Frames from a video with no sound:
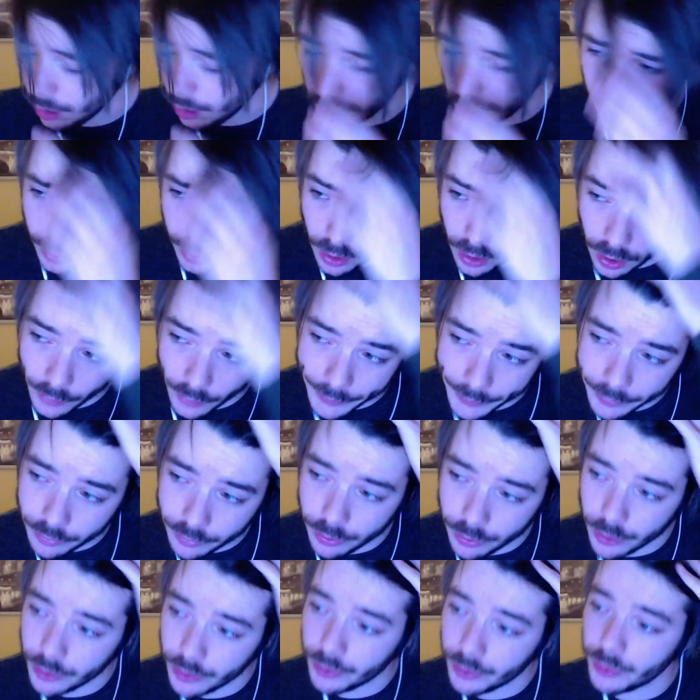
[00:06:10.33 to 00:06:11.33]
On
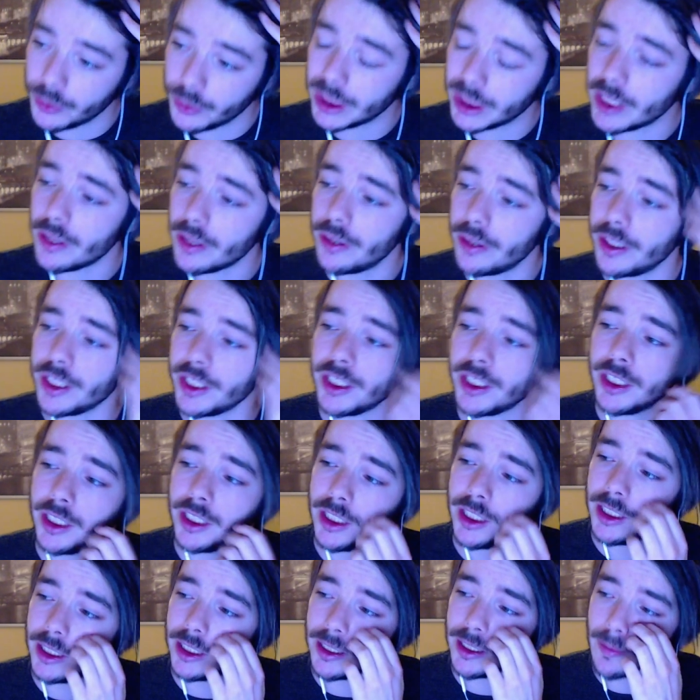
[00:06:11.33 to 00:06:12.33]
to
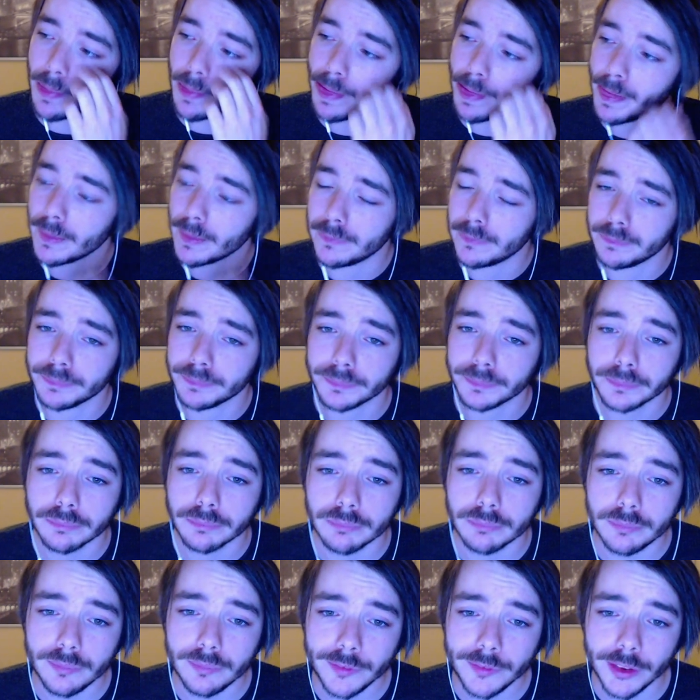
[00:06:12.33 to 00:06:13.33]
the
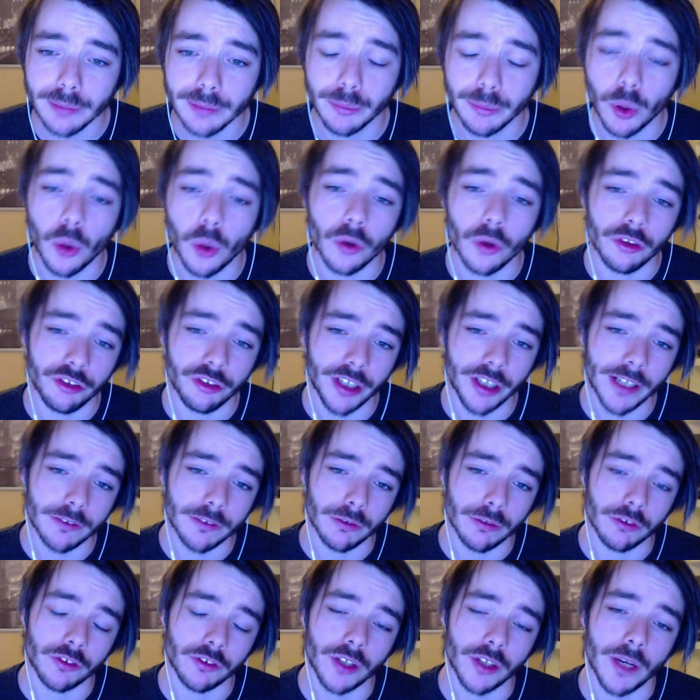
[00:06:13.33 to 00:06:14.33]
more general
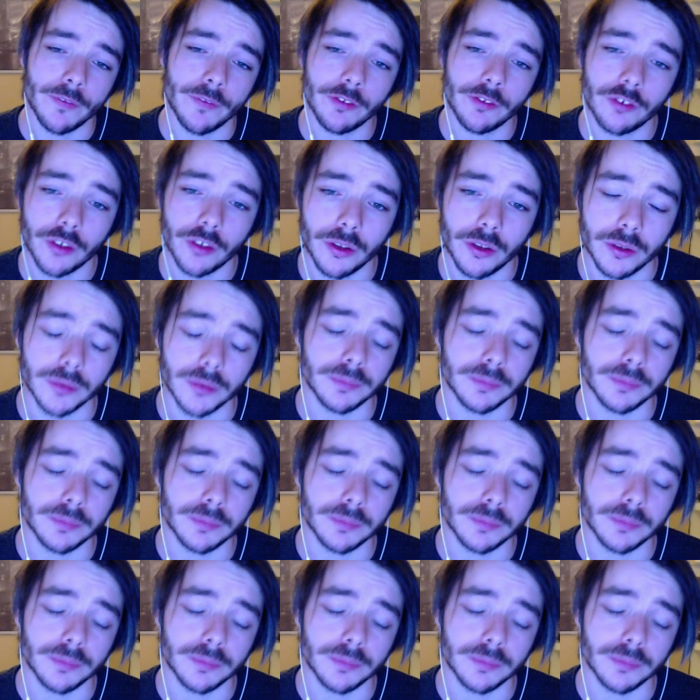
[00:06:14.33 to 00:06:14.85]
stuff. So